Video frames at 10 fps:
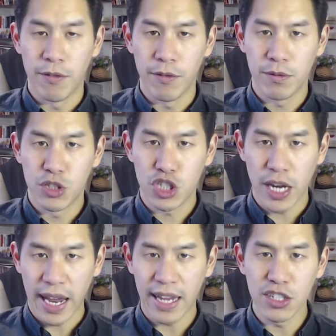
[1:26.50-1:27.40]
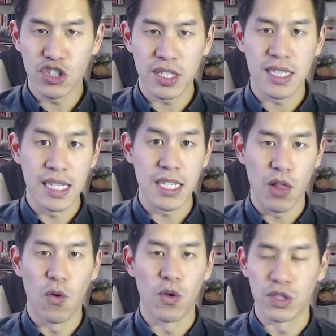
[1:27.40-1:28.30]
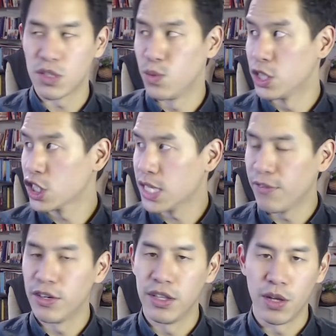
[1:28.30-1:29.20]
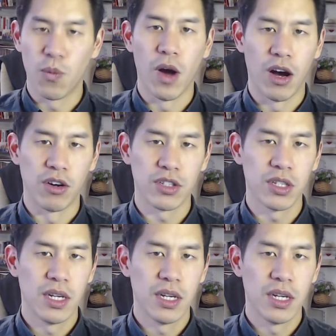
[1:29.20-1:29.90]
changes these laws which govern the world,